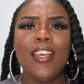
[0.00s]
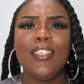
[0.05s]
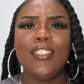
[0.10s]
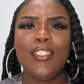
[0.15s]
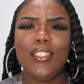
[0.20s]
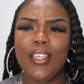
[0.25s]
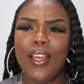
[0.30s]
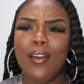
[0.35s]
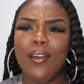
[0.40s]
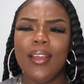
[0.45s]

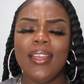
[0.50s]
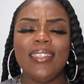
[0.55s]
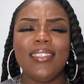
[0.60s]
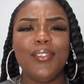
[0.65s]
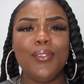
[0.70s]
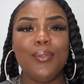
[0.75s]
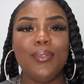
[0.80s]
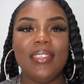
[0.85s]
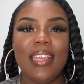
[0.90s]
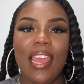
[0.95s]
So in
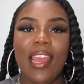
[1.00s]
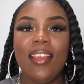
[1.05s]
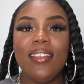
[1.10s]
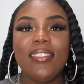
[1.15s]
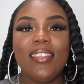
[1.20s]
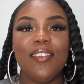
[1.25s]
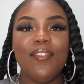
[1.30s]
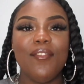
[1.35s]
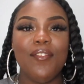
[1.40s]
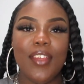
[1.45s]

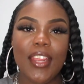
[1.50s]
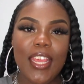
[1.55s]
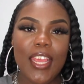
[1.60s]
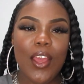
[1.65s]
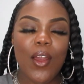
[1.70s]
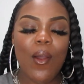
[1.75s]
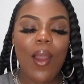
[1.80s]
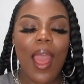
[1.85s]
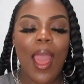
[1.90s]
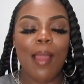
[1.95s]
today's
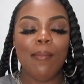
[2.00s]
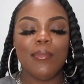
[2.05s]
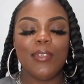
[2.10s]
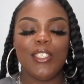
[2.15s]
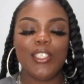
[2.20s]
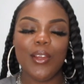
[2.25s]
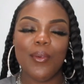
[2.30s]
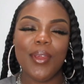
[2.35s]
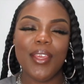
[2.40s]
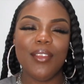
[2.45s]
video, I'm
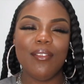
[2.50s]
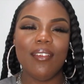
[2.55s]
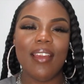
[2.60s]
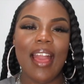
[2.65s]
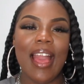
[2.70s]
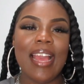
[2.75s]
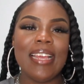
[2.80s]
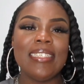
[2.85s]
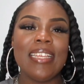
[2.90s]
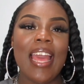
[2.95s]
showing you
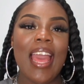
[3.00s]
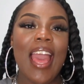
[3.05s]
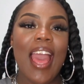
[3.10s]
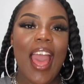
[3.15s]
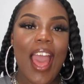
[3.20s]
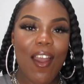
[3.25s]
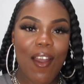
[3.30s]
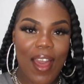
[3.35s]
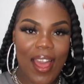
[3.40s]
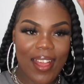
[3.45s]
guys
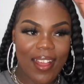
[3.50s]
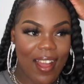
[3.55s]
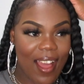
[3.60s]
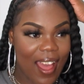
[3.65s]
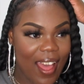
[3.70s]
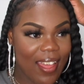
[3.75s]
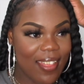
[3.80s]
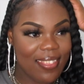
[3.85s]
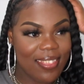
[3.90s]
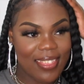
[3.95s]
how I
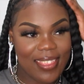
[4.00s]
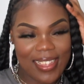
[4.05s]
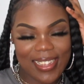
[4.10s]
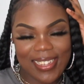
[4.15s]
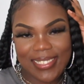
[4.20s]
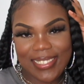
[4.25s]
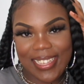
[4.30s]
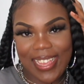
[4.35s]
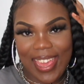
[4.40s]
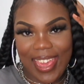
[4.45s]
got
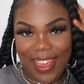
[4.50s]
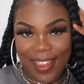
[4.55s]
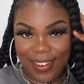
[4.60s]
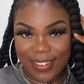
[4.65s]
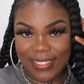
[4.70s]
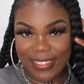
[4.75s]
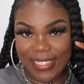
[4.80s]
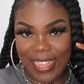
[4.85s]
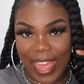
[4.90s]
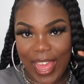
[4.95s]
this
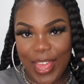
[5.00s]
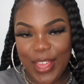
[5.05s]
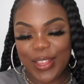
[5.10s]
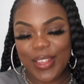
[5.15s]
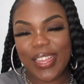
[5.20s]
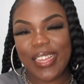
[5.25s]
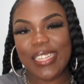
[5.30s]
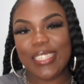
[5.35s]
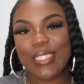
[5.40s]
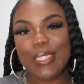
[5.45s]

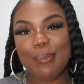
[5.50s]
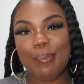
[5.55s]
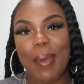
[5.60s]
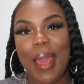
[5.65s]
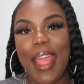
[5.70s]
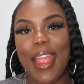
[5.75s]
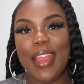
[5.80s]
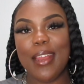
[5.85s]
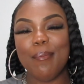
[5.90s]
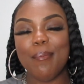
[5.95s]
hairstyle
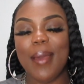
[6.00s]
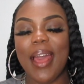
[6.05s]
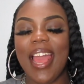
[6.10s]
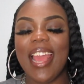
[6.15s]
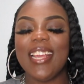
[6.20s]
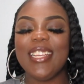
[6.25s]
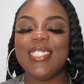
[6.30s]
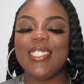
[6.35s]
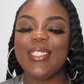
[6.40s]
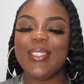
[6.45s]
inspired
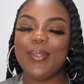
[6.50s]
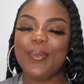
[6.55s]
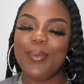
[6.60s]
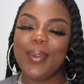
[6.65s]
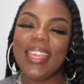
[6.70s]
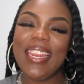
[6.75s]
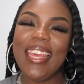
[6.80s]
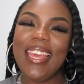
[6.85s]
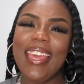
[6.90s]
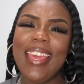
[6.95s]
by
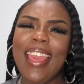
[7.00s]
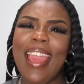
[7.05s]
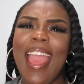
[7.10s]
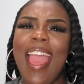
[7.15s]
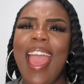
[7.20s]
SAWEETIE.